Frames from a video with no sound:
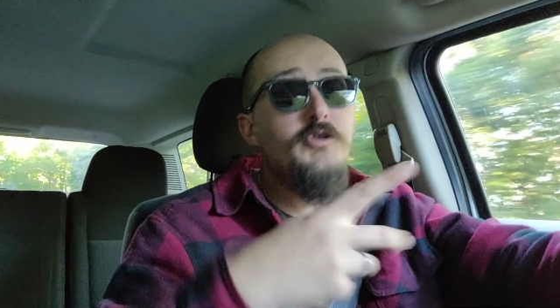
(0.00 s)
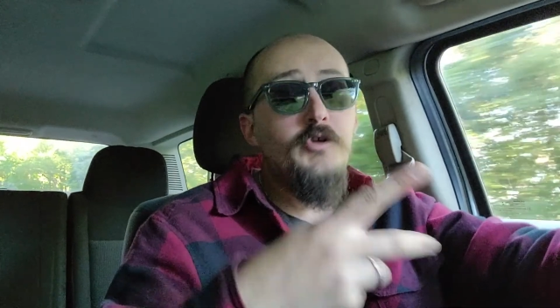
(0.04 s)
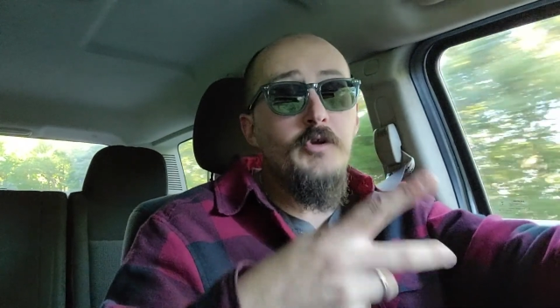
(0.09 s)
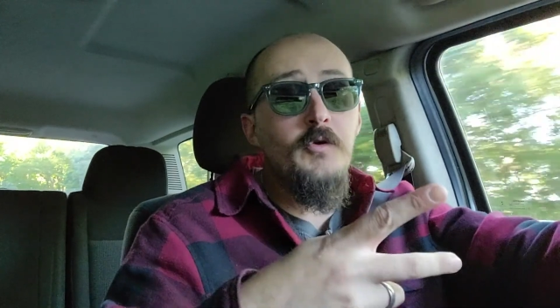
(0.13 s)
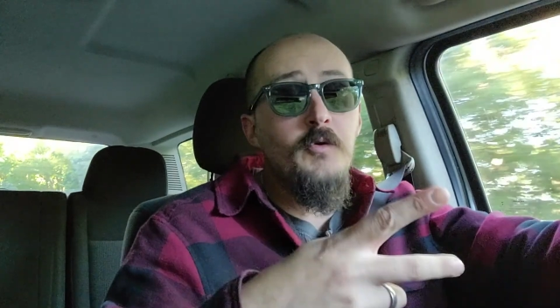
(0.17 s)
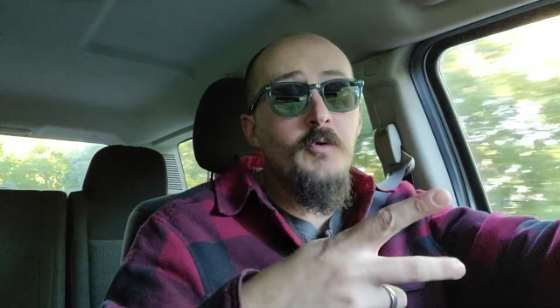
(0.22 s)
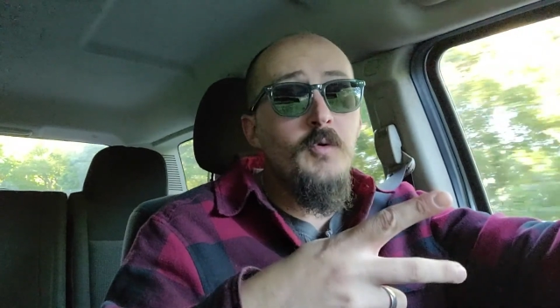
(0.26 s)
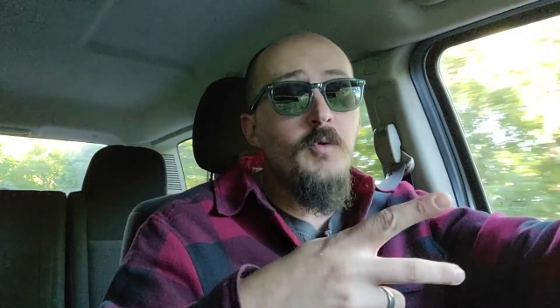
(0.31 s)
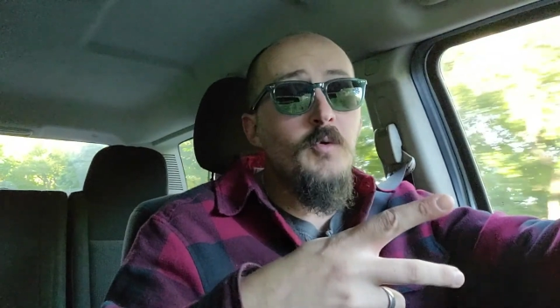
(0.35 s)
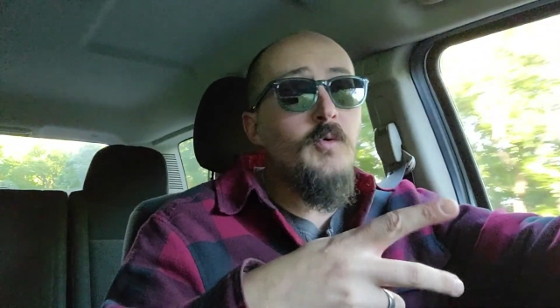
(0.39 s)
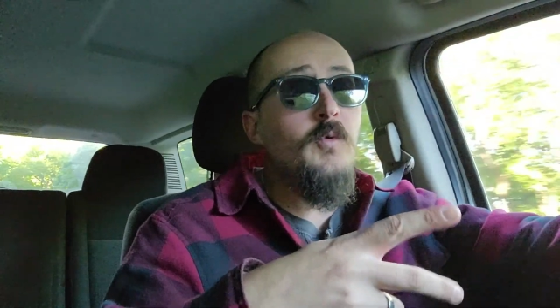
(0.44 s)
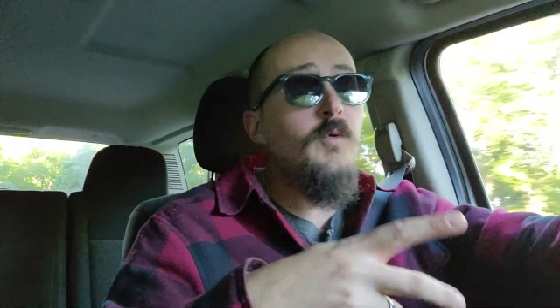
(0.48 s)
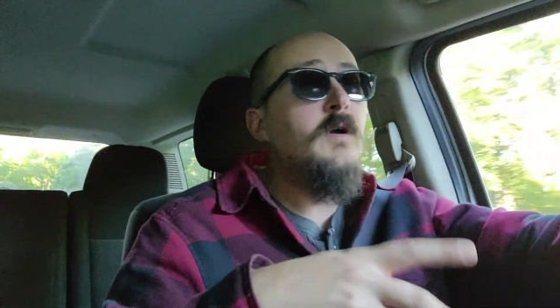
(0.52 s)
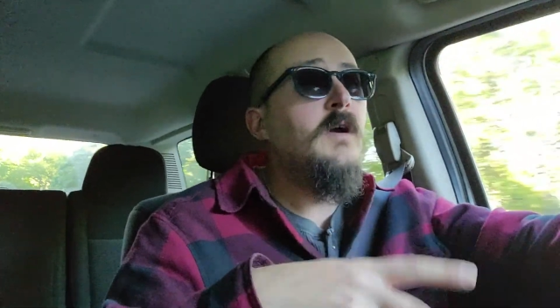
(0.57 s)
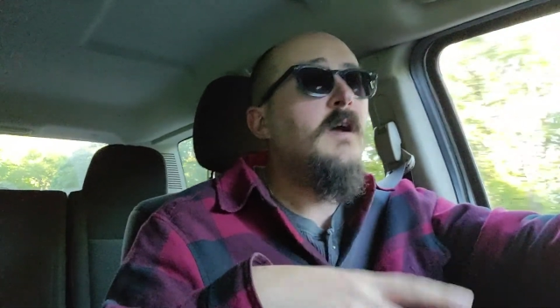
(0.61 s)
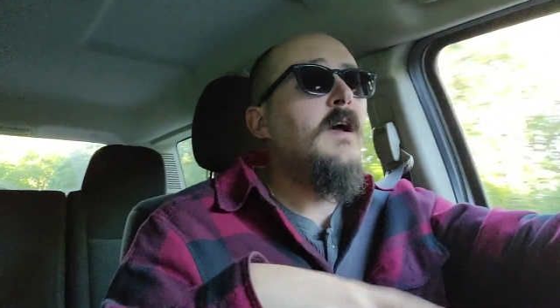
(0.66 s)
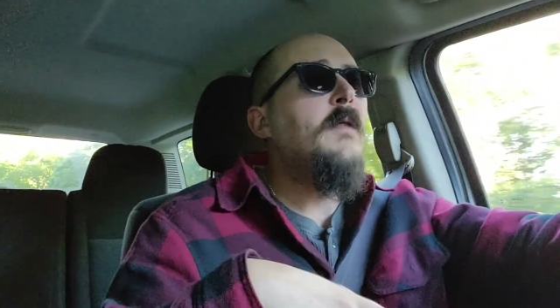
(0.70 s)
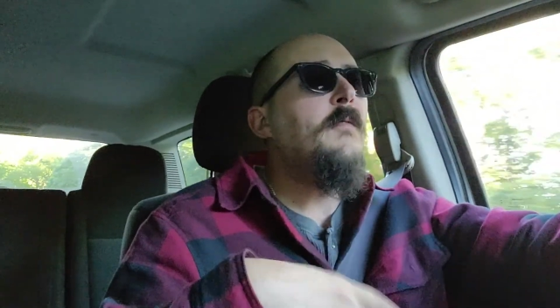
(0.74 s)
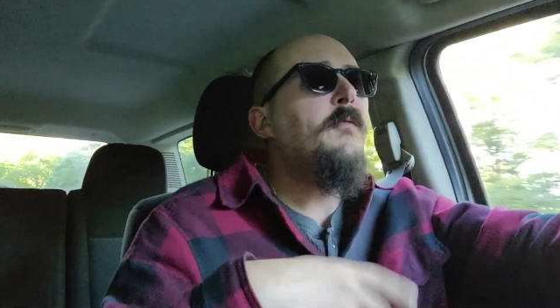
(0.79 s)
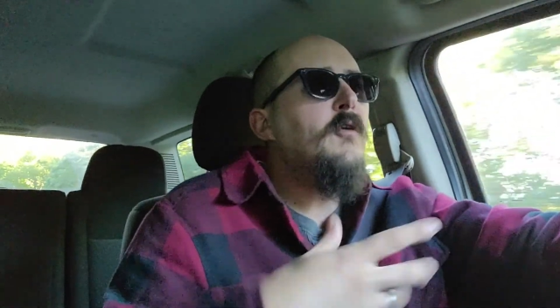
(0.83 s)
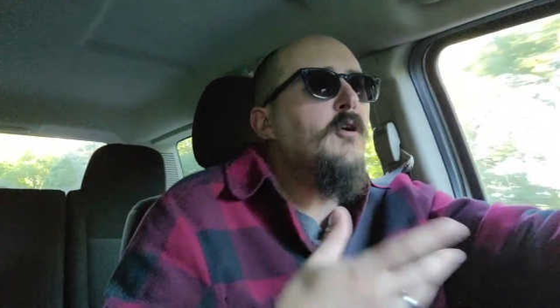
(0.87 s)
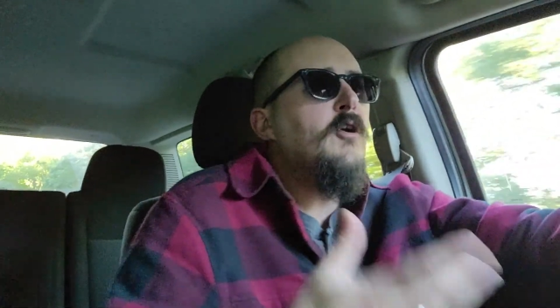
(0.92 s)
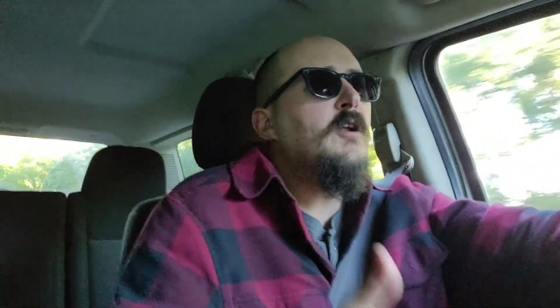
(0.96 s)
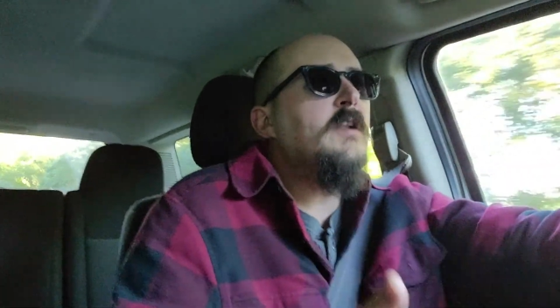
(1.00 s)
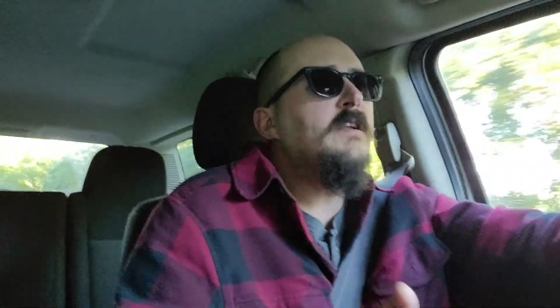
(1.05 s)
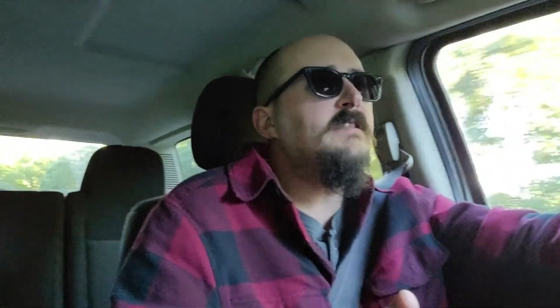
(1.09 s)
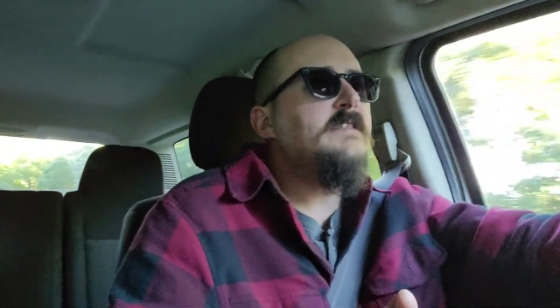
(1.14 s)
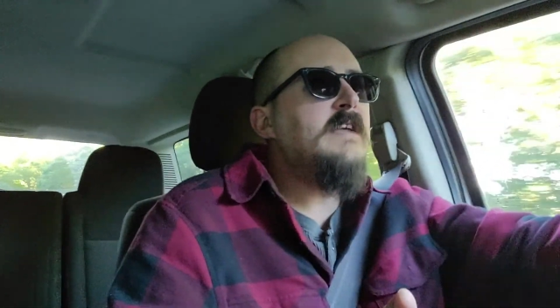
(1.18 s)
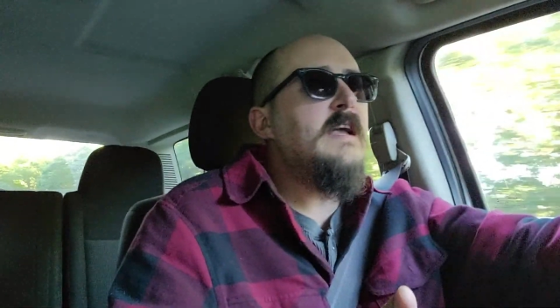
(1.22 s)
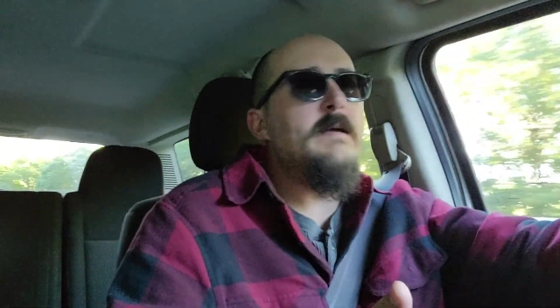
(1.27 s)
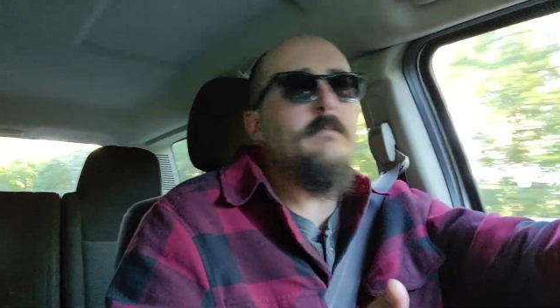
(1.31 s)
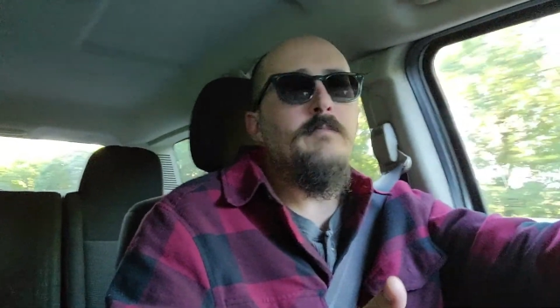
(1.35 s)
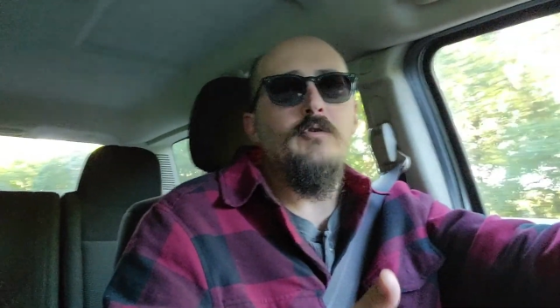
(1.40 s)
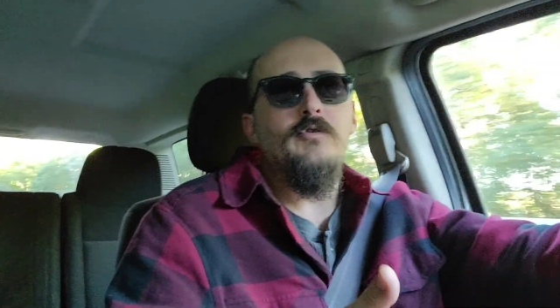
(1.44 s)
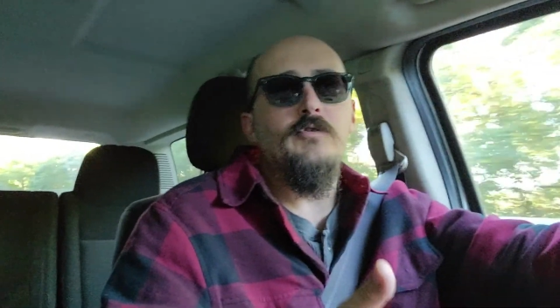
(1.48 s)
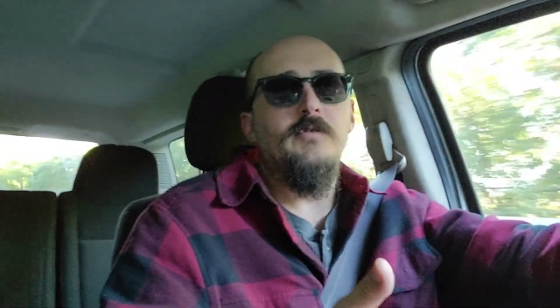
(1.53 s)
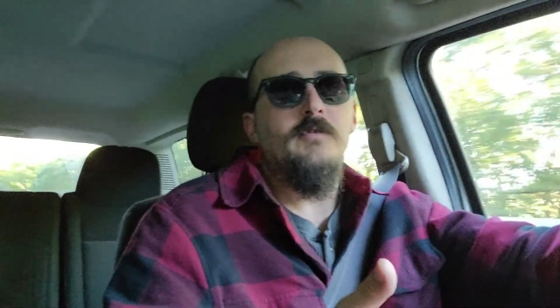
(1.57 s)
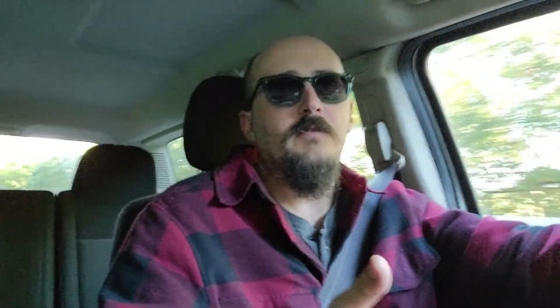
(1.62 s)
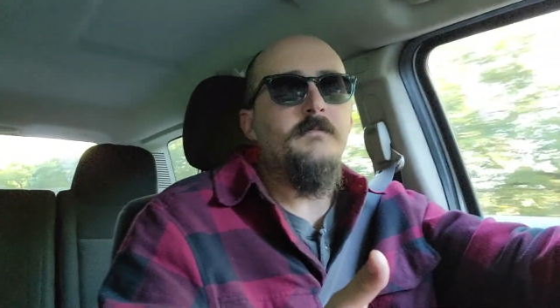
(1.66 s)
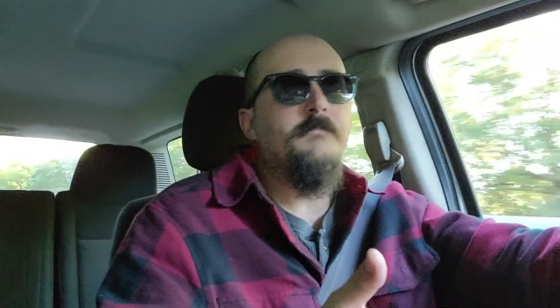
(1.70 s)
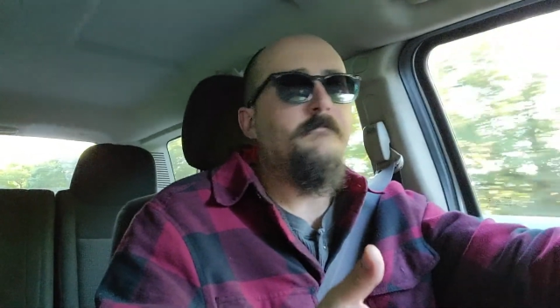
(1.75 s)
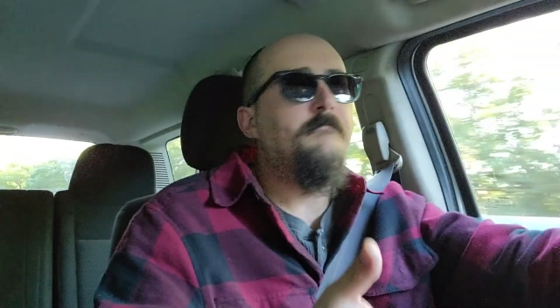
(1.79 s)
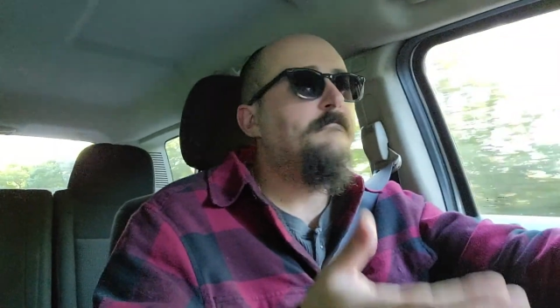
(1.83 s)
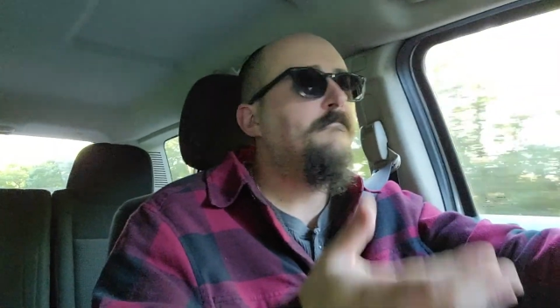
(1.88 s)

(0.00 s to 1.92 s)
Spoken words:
Two, they're good examples.